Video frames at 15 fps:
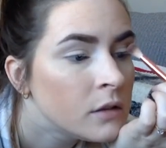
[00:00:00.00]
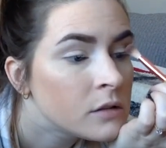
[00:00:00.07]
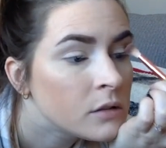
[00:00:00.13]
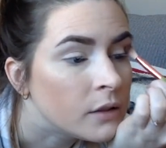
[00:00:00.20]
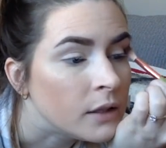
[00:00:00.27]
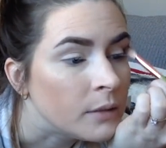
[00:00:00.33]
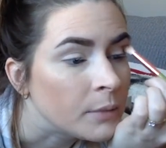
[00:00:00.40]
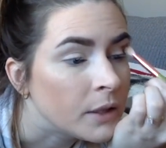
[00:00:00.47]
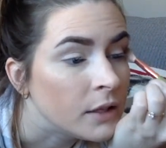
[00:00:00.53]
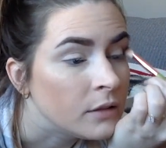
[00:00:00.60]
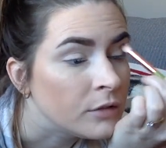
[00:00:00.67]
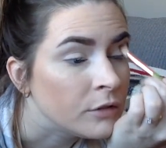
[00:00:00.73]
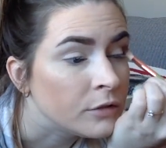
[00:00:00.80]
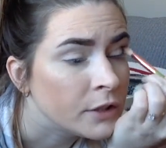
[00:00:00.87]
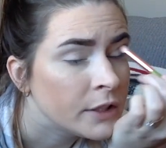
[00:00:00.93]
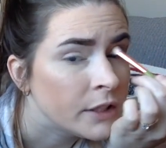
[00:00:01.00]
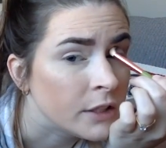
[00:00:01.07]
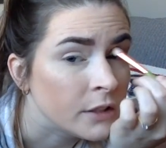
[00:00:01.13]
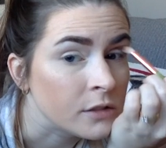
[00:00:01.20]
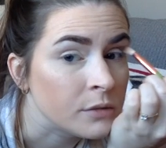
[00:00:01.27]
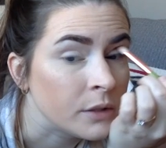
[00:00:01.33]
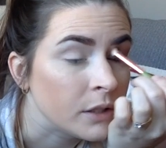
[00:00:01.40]
So I am kind of over
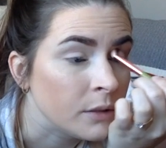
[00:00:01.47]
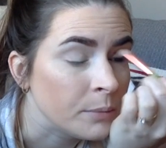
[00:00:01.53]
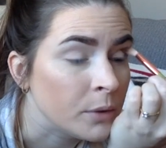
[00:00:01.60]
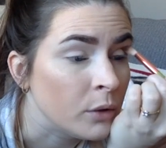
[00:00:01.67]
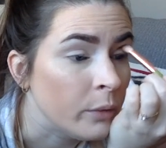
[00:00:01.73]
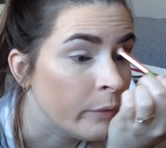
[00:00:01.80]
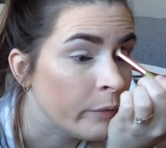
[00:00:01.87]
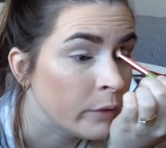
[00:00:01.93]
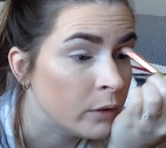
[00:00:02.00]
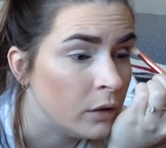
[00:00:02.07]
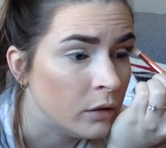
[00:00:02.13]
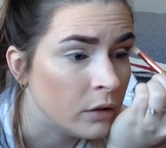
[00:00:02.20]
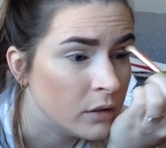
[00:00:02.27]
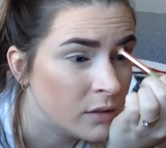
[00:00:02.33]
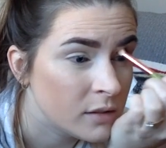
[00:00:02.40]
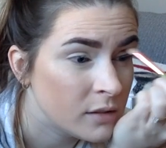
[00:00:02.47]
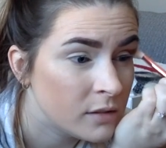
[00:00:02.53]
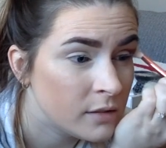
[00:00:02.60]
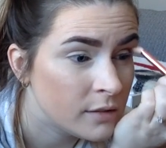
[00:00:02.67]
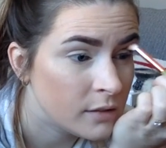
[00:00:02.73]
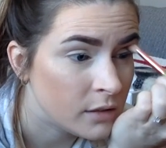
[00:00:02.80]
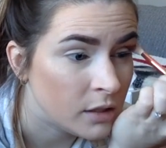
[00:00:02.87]
here doing it, but hopefully you can
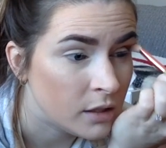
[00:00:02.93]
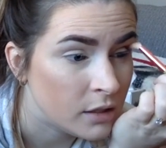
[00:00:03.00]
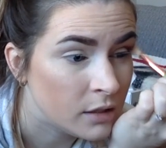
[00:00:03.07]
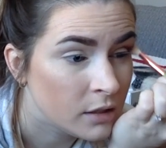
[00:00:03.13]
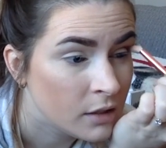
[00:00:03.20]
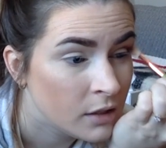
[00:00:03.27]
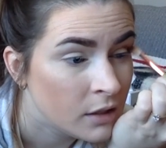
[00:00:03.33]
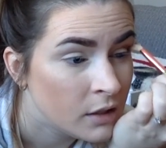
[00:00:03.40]
see.